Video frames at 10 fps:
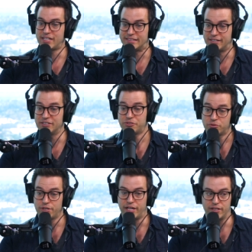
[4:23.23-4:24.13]
that does
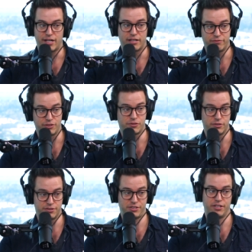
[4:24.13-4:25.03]
create a lot of
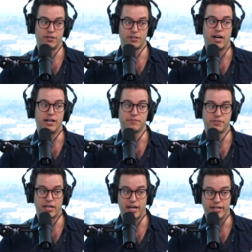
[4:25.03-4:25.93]
uncertainty in our lives mm-hmm.